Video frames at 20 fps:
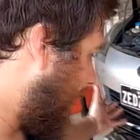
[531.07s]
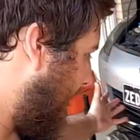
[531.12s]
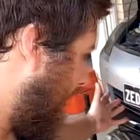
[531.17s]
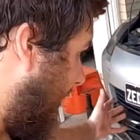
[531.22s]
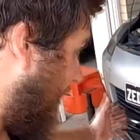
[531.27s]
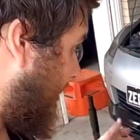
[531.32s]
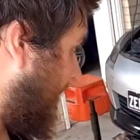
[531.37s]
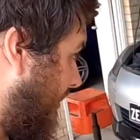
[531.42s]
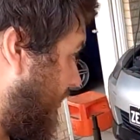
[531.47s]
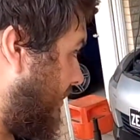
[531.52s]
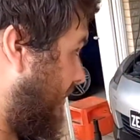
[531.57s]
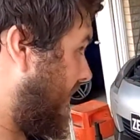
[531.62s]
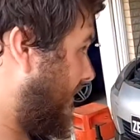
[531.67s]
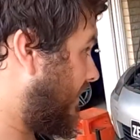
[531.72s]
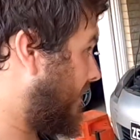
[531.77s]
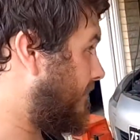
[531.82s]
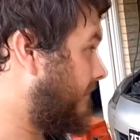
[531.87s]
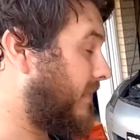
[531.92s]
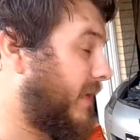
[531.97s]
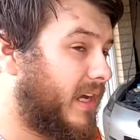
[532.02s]
That's literally
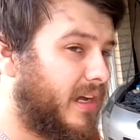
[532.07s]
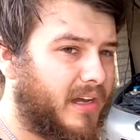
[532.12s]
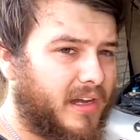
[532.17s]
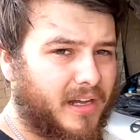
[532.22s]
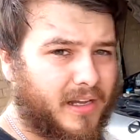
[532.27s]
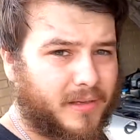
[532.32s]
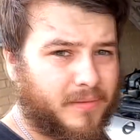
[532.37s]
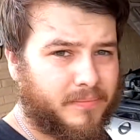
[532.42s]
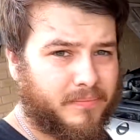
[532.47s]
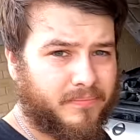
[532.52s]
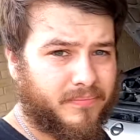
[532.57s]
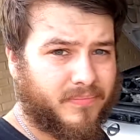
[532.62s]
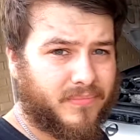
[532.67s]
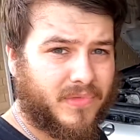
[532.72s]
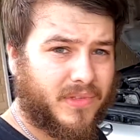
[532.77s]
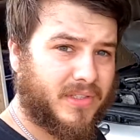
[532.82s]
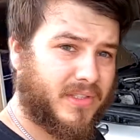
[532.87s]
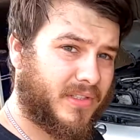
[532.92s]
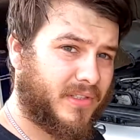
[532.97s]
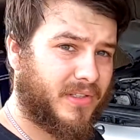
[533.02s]
it.
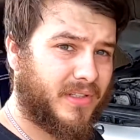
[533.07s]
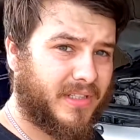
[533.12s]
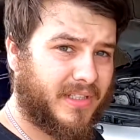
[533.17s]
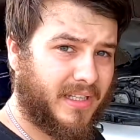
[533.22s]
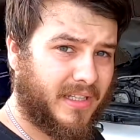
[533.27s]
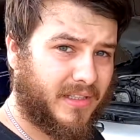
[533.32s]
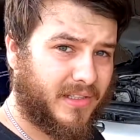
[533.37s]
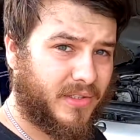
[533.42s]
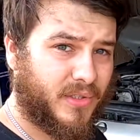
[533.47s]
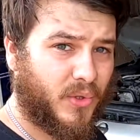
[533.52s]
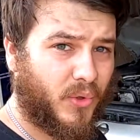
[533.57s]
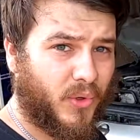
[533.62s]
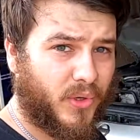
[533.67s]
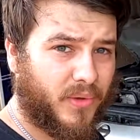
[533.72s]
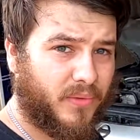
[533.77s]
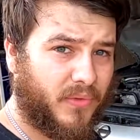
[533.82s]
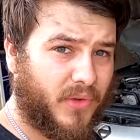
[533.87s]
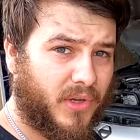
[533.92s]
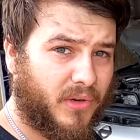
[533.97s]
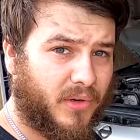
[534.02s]
Just got to get the torque
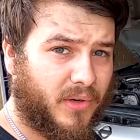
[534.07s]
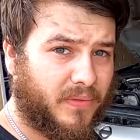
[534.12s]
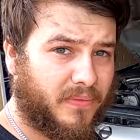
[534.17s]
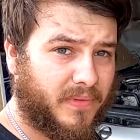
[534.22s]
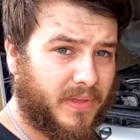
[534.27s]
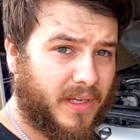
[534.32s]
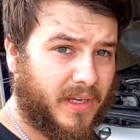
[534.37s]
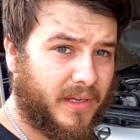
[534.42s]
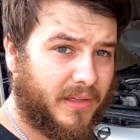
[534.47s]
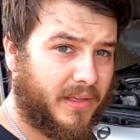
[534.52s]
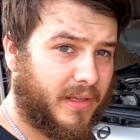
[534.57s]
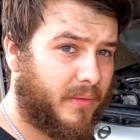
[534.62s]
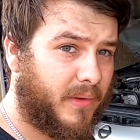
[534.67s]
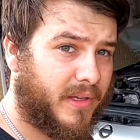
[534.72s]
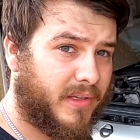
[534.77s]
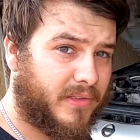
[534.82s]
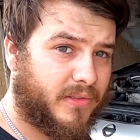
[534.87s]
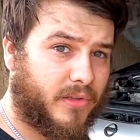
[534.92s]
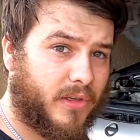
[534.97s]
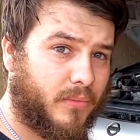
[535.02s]
converter off now, that
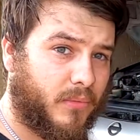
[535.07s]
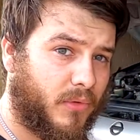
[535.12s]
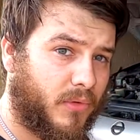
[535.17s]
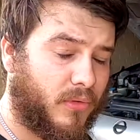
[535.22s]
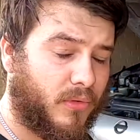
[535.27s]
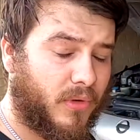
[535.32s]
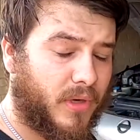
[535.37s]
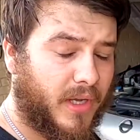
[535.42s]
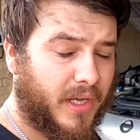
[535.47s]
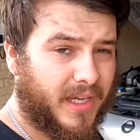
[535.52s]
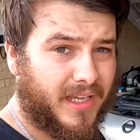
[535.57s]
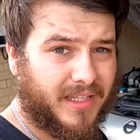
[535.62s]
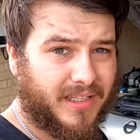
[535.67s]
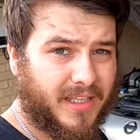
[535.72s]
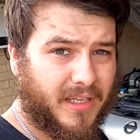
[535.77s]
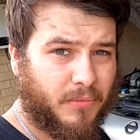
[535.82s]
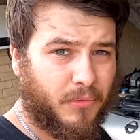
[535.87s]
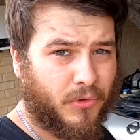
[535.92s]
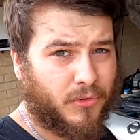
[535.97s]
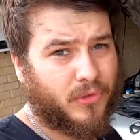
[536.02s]
way there's no more
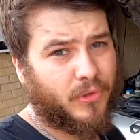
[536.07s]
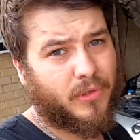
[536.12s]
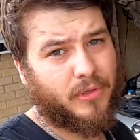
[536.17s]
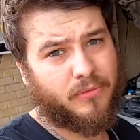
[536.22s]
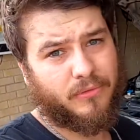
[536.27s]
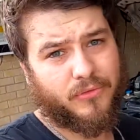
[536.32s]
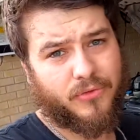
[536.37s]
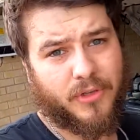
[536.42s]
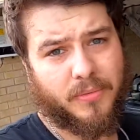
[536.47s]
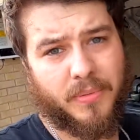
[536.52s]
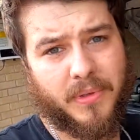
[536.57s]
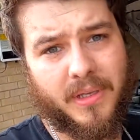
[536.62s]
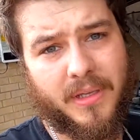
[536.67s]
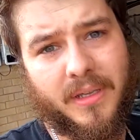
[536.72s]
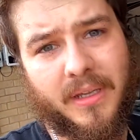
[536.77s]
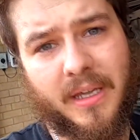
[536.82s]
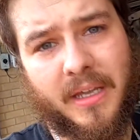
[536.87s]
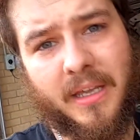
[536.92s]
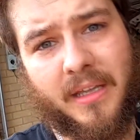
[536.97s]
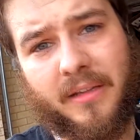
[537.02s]
gearbox oil
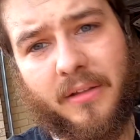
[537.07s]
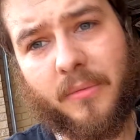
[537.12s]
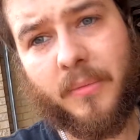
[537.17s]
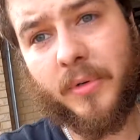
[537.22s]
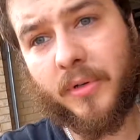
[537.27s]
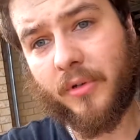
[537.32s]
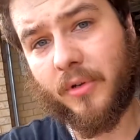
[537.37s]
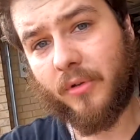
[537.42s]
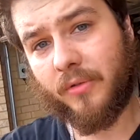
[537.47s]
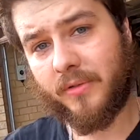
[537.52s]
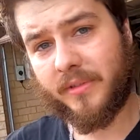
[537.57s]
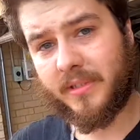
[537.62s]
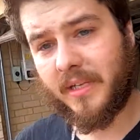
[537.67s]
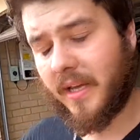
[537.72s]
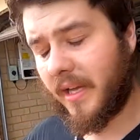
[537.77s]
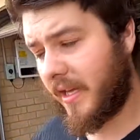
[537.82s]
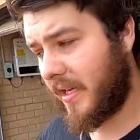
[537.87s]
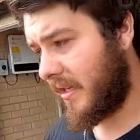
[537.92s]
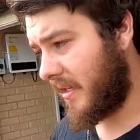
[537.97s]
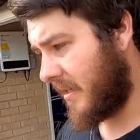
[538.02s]
dripping, and I'm going to call it
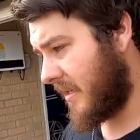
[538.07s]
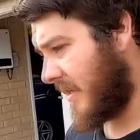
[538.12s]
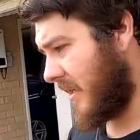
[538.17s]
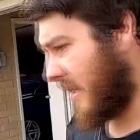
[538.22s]
day.